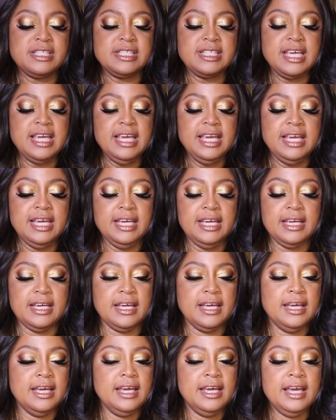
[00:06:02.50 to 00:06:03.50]

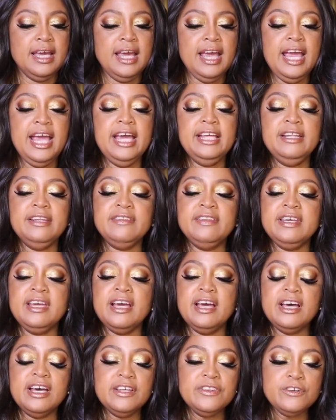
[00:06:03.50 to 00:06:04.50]
seeing. And
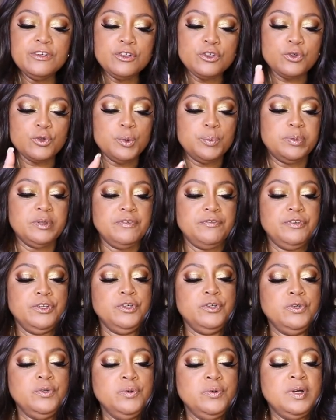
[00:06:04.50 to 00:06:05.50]
the other group of
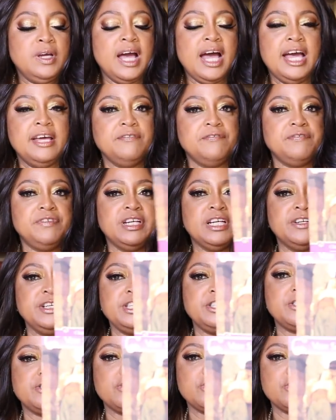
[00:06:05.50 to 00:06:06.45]
you got very